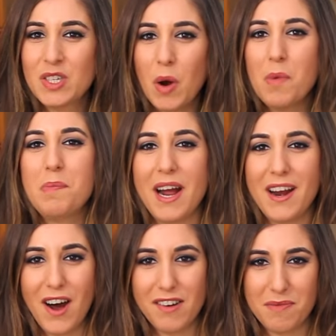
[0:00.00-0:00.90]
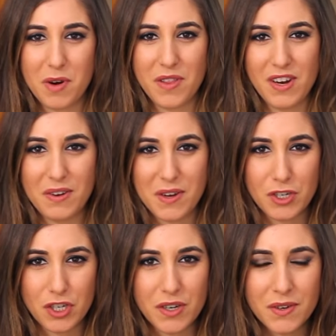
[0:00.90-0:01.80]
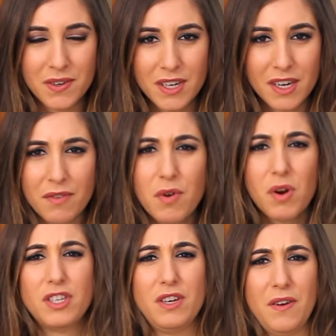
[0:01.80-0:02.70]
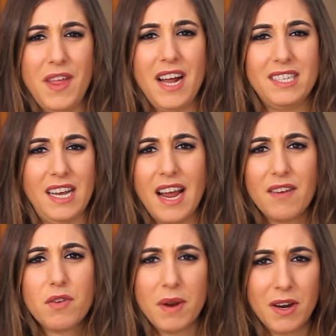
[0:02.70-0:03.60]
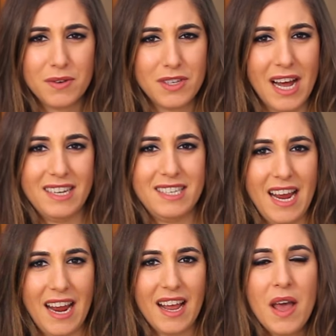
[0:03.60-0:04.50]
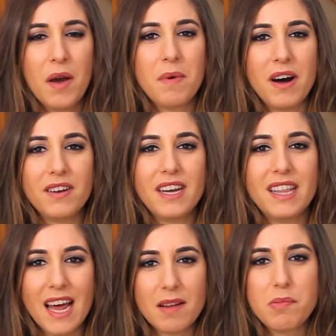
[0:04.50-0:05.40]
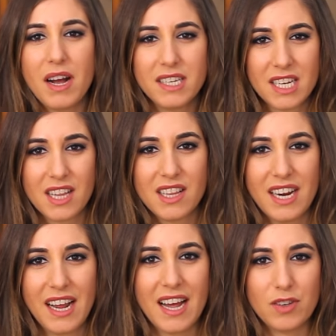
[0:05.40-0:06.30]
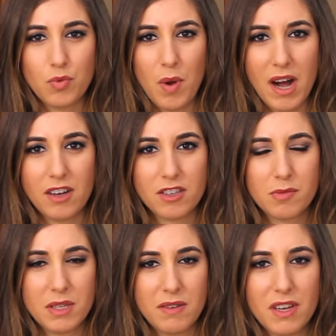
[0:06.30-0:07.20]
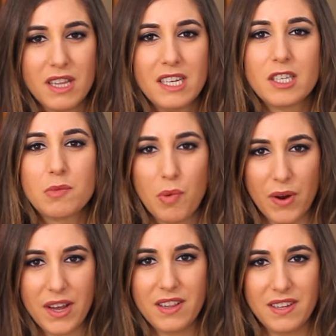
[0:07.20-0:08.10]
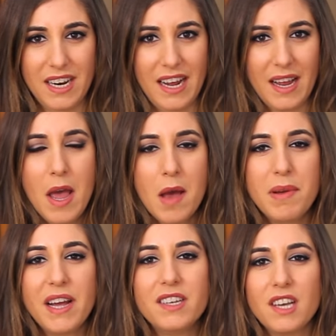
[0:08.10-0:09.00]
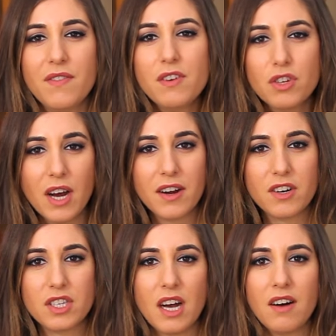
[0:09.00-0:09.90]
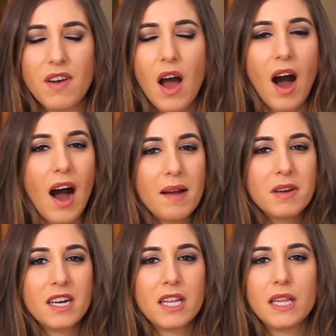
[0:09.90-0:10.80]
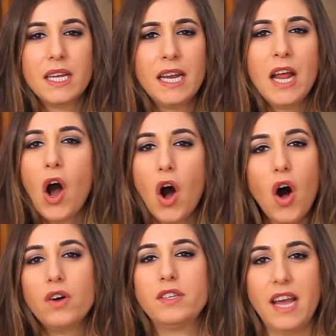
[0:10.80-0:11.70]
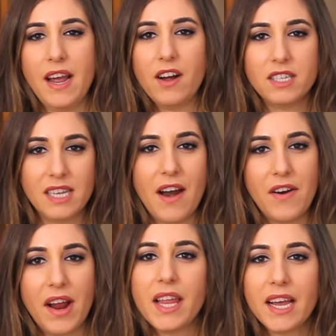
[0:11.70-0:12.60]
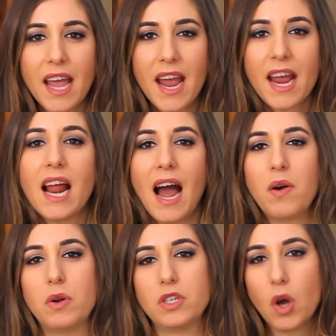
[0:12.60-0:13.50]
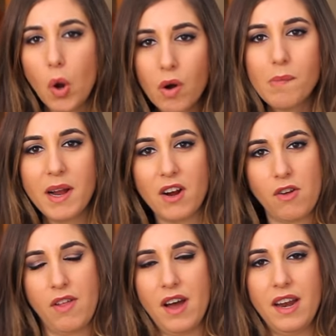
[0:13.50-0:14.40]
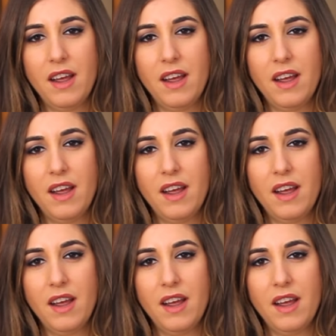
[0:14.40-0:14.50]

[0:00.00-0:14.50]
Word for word: don't bite off more than you can chew? Of course you know that saying, everyone knows that saying. Well, that applies to cleaning as well, specifically spring cleaning. Because if you tell yourself, I'm gonna clean all day on Saturday, like 8 hours, the whole marathon,